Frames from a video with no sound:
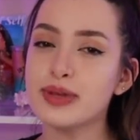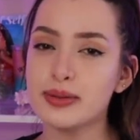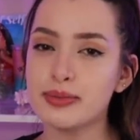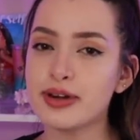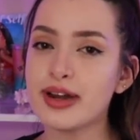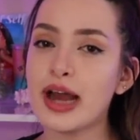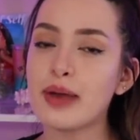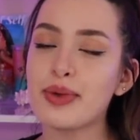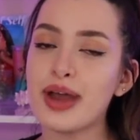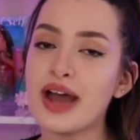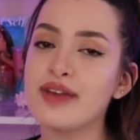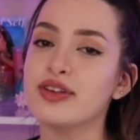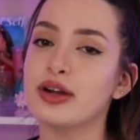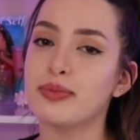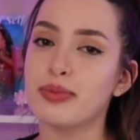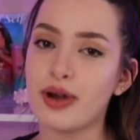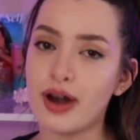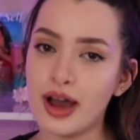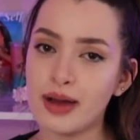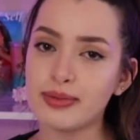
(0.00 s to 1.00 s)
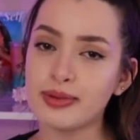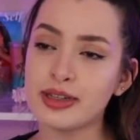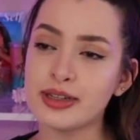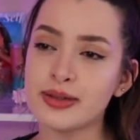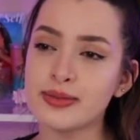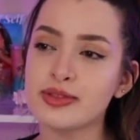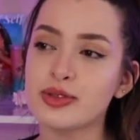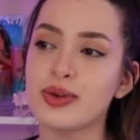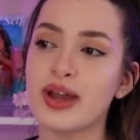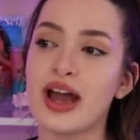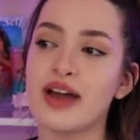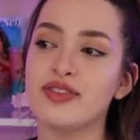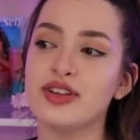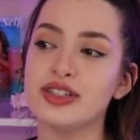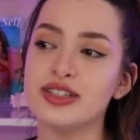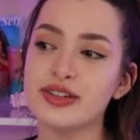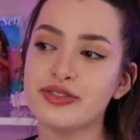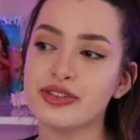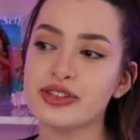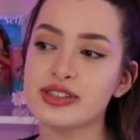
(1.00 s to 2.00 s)
Bieber and I, we have our problems, we have our
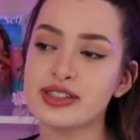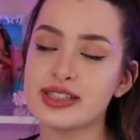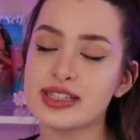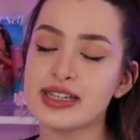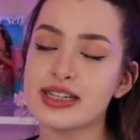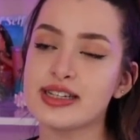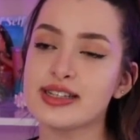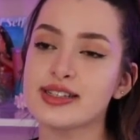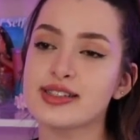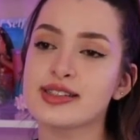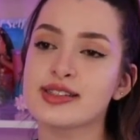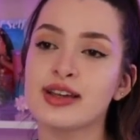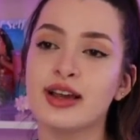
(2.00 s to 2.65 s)
differences,